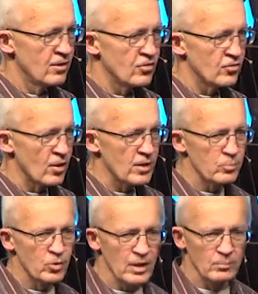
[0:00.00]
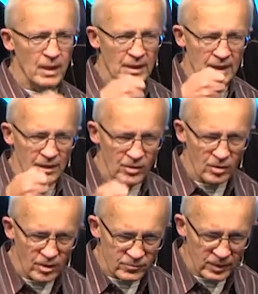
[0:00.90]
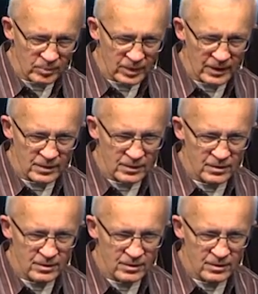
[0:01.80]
started putting money in the offering plate.